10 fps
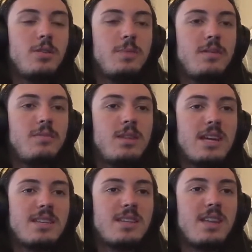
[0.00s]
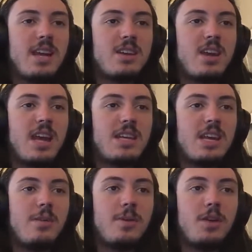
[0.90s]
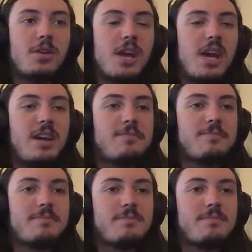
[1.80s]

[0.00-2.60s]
You'll be... That's not a good idea, but okay.